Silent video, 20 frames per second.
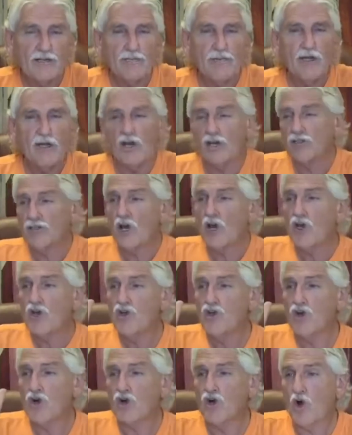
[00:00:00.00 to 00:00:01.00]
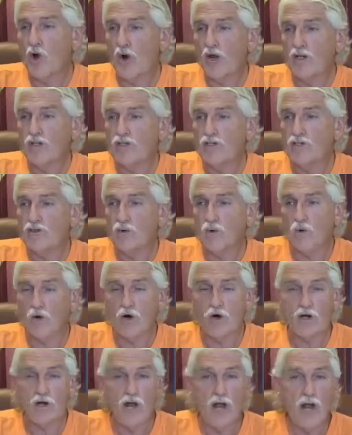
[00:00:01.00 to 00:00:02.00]
because you're going
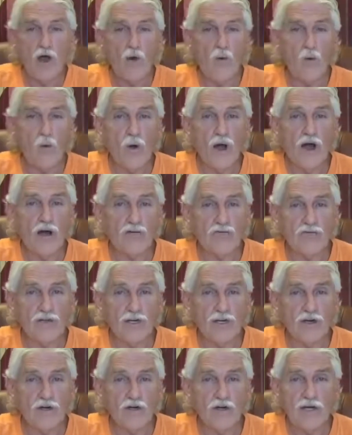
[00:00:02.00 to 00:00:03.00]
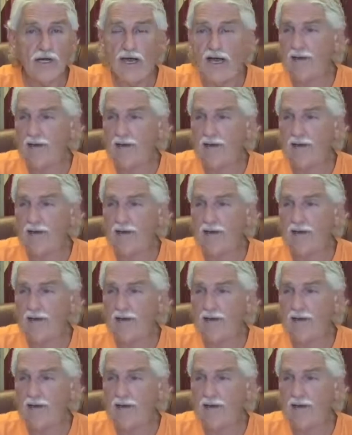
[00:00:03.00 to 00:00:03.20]
toward well-being,